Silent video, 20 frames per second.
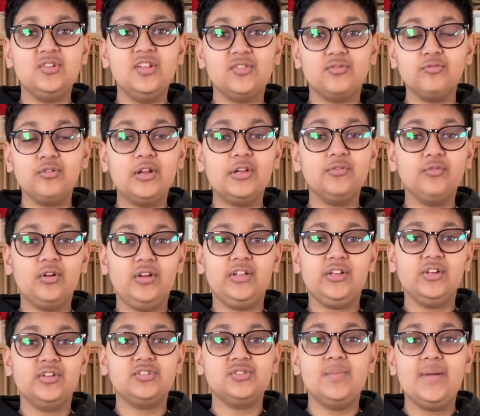It's really
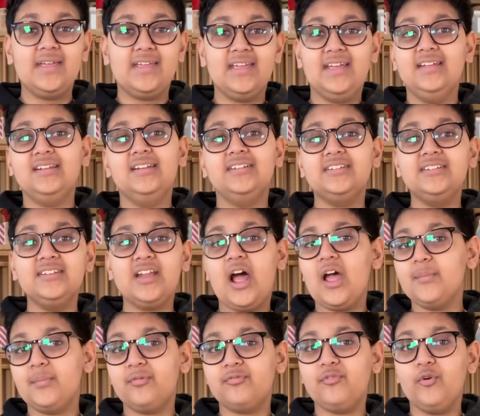good to make it a
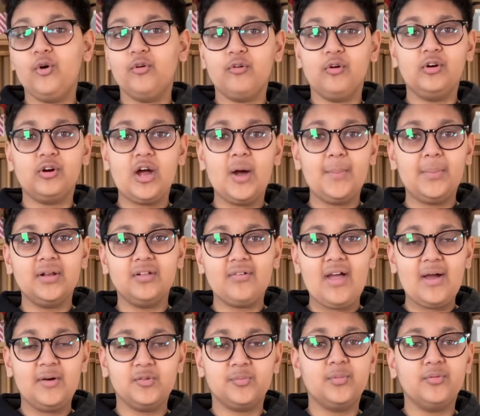night before or a couple of
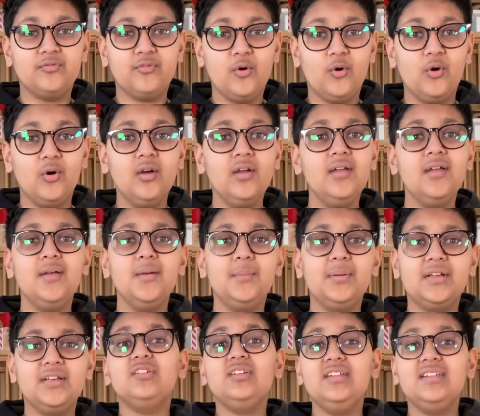hours before,
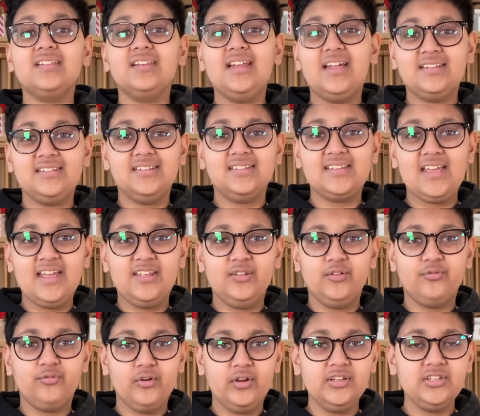because you need to let it set in the
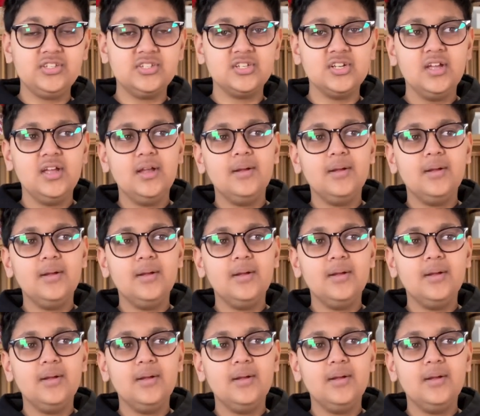fridge